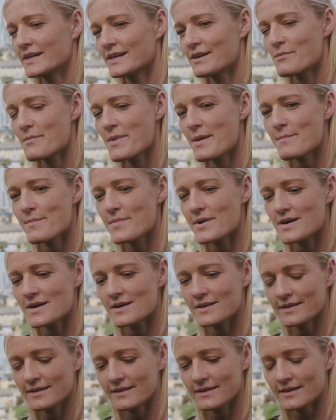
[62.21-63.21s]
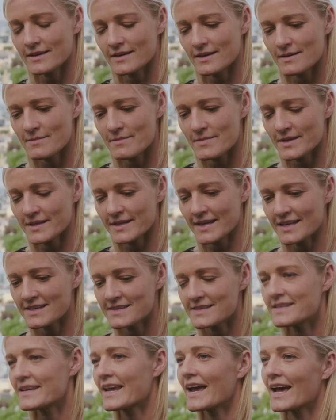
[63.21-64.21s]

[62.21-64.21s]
And I remember at the end of the